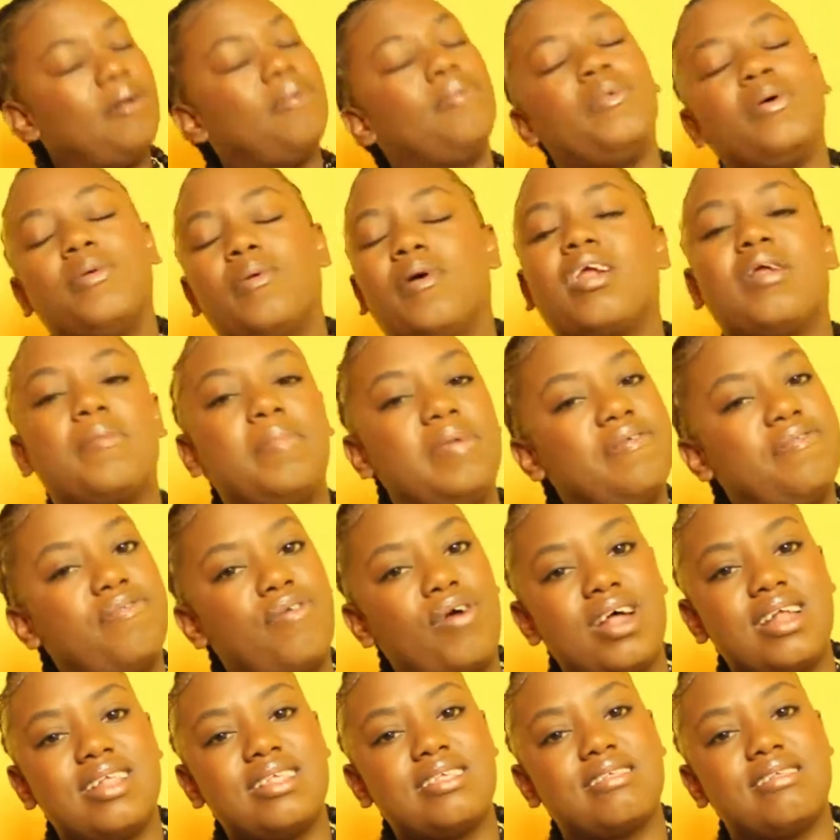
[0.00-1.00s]
we want to be
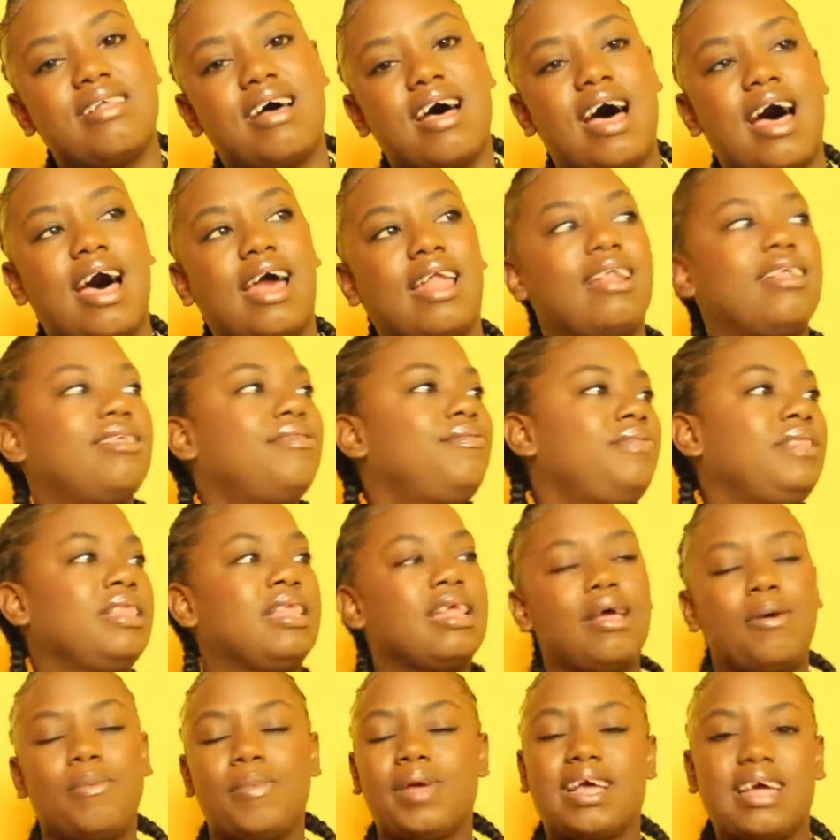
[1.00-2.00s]
friends now and
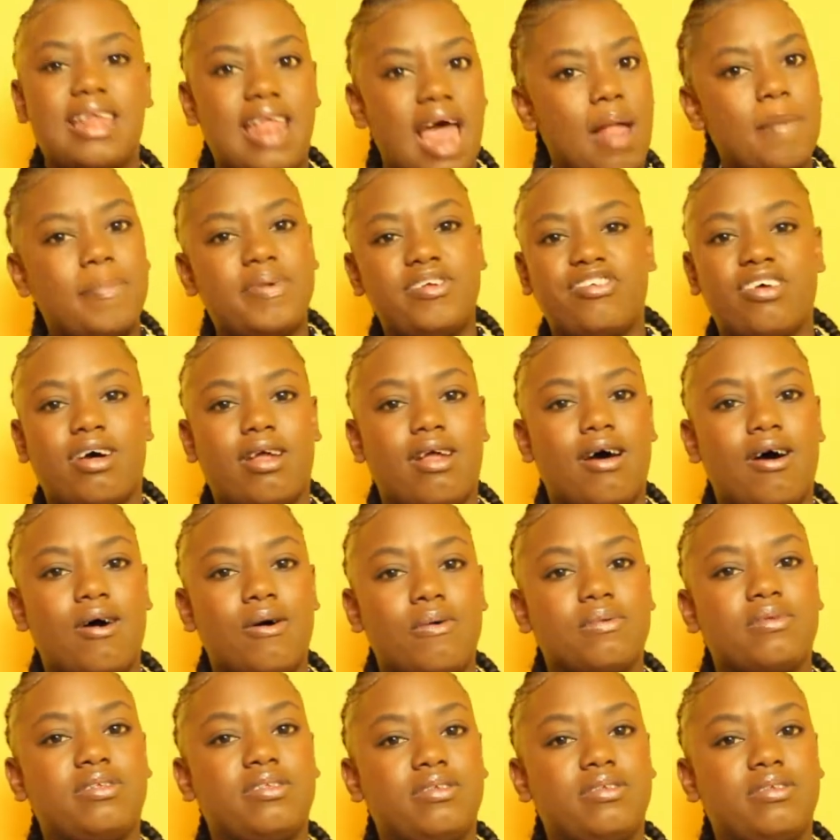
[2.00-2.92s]
we can help each other out.